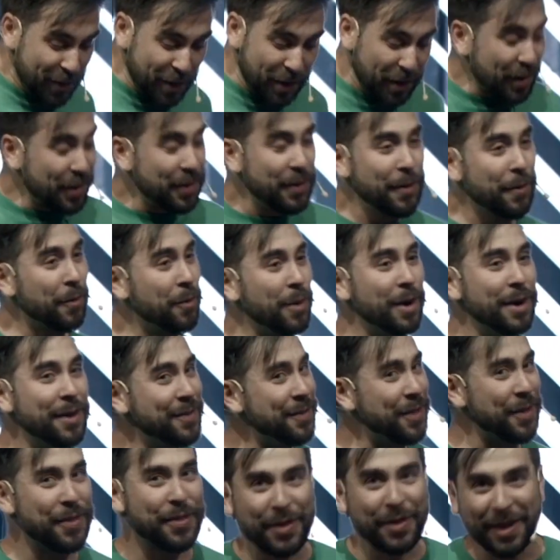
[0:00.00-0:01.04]
the
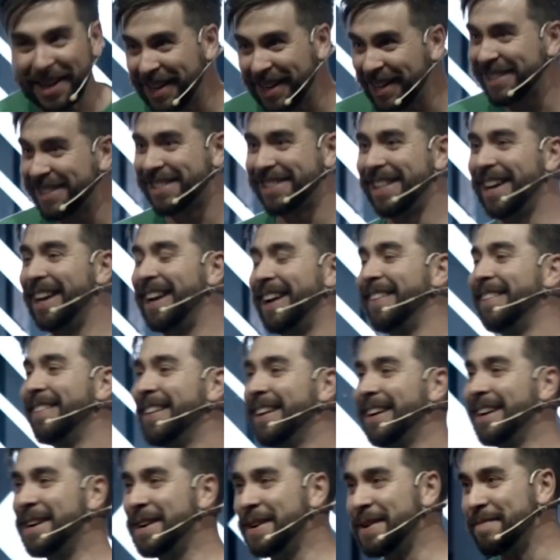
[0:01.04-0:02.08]
things that
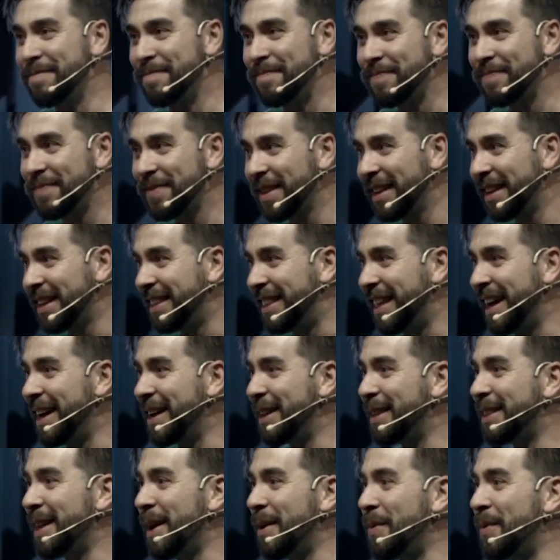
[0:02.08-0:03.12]

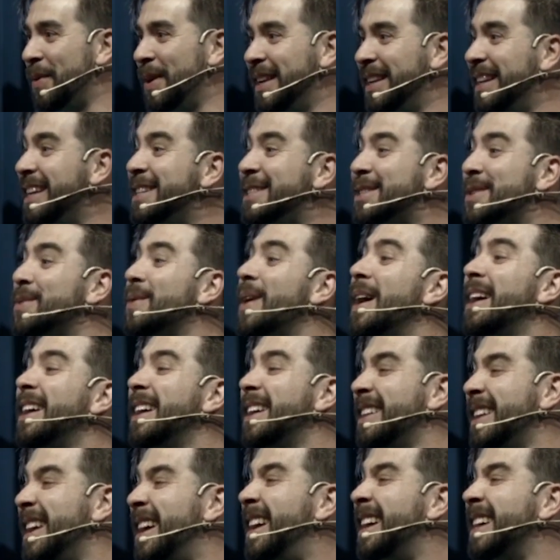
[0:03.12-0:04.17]
we need to
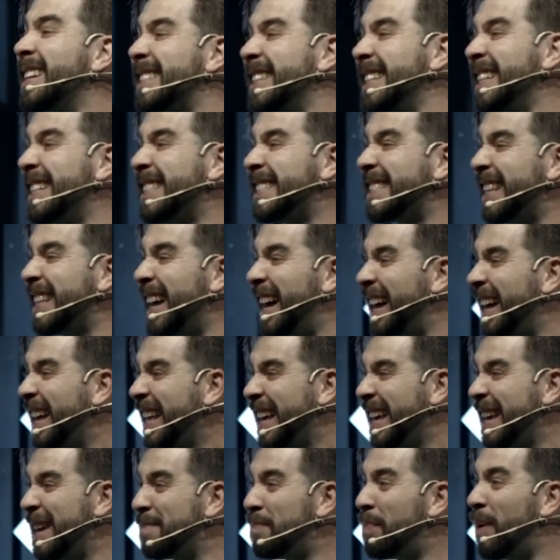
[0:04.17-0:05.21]
recognize is that
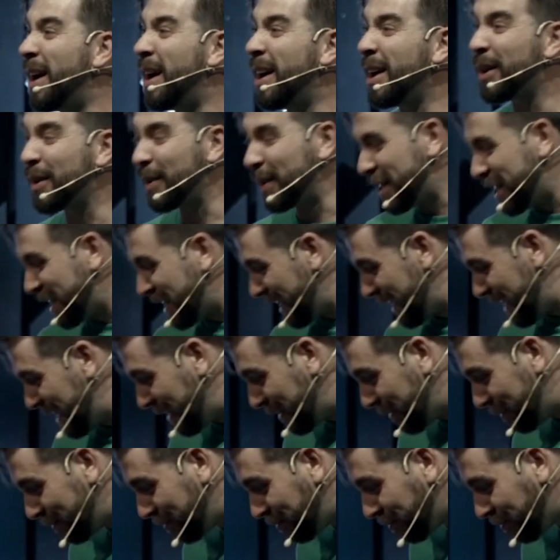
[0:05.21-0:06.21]
hypocrisy